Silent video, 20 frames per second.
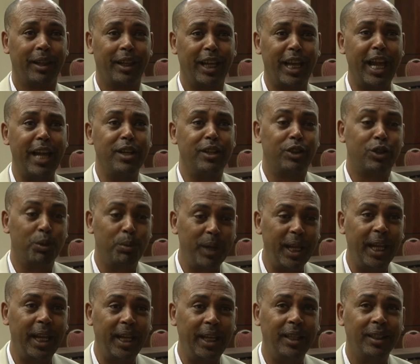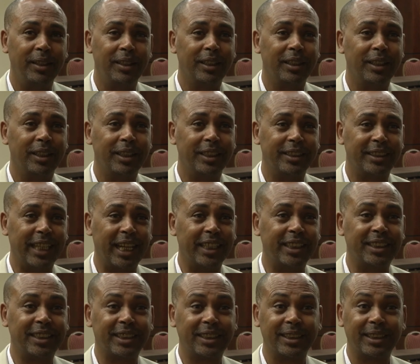And to me,
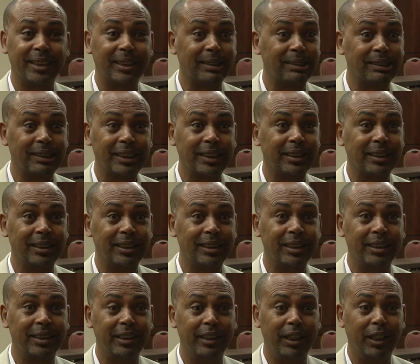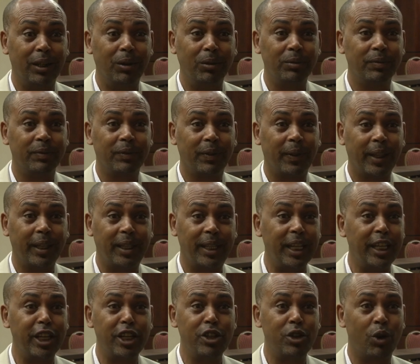that's, you know,
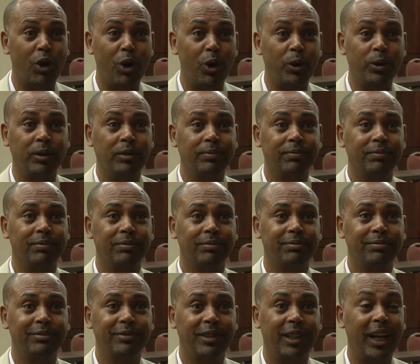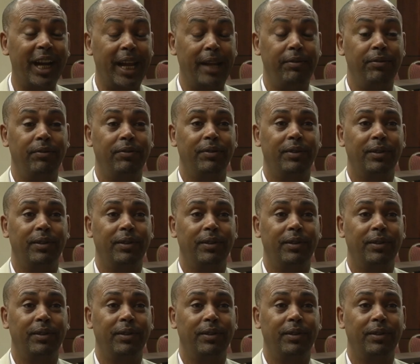digging your own grave.